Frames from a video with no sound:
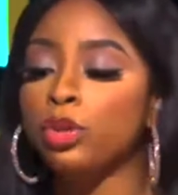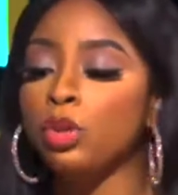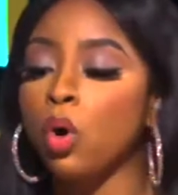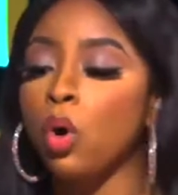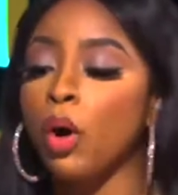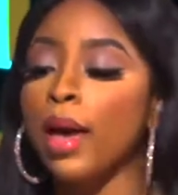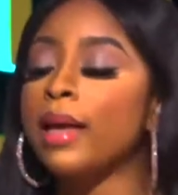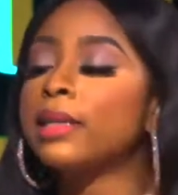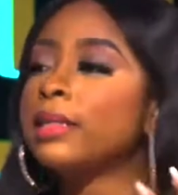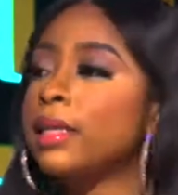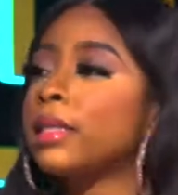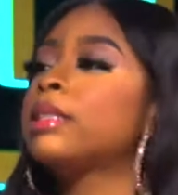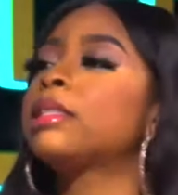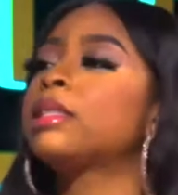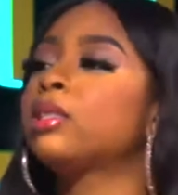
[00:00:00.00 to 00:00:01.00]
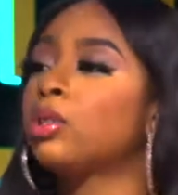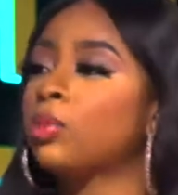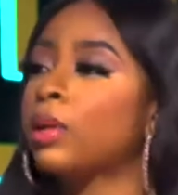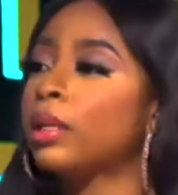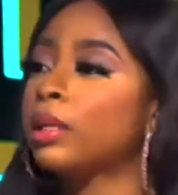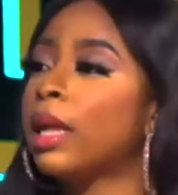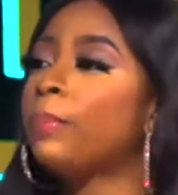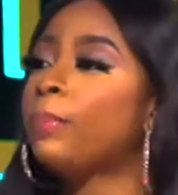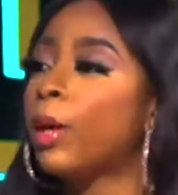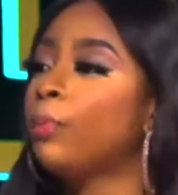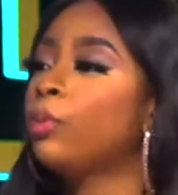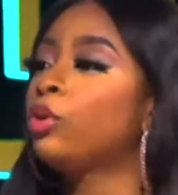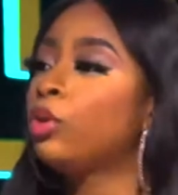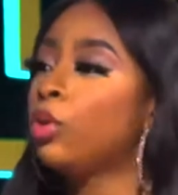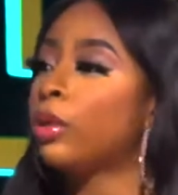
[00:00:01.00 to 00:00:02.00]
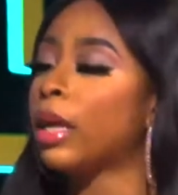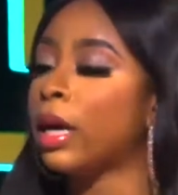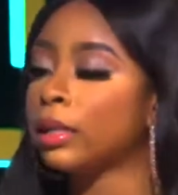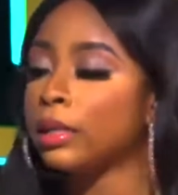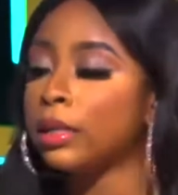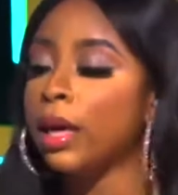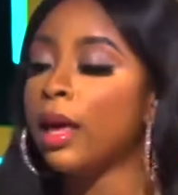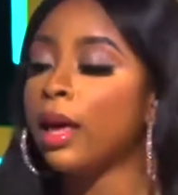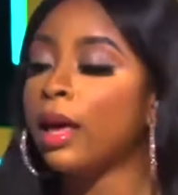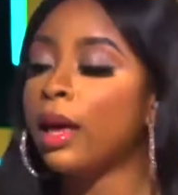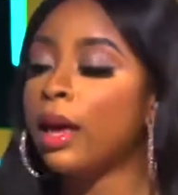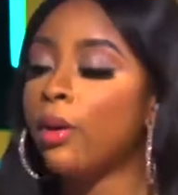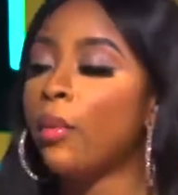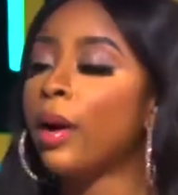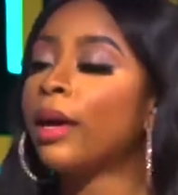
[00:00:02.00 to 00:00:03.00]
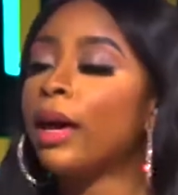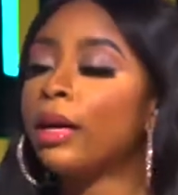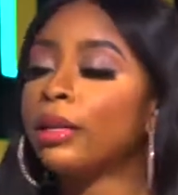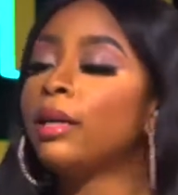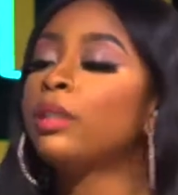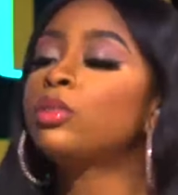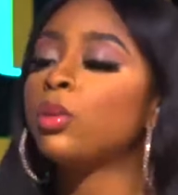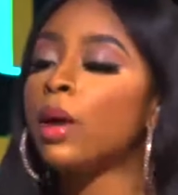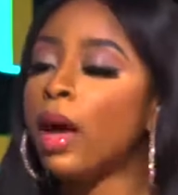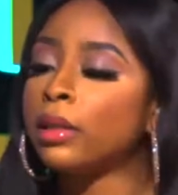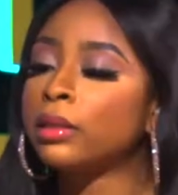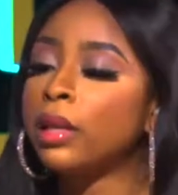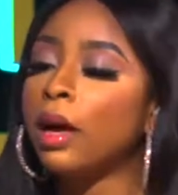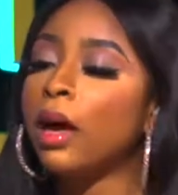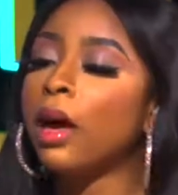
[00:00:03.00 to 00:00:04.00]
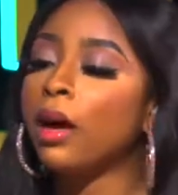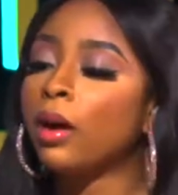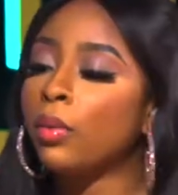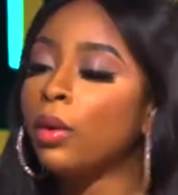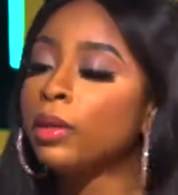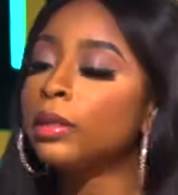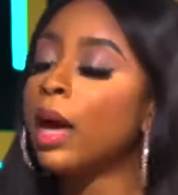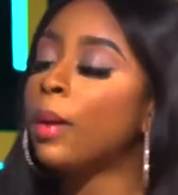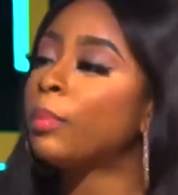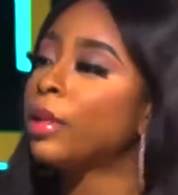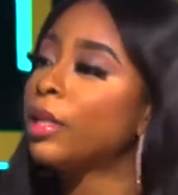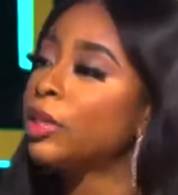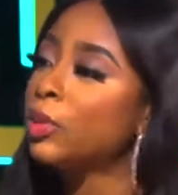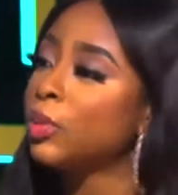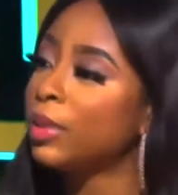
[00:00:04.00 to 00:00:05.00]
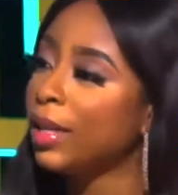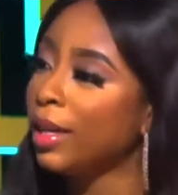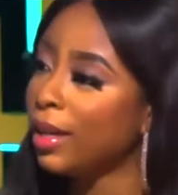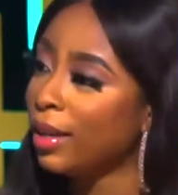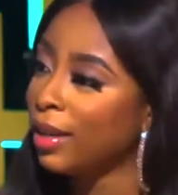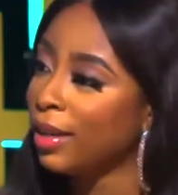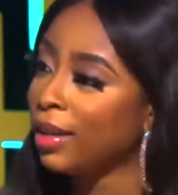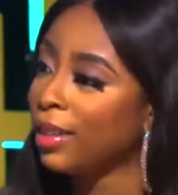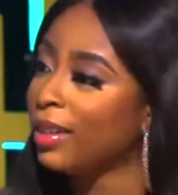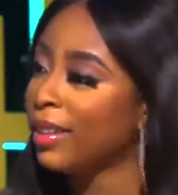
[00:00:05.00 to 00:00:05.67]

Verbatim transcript: your essence into there it let people know that when they need to ask ah what's happening today exactly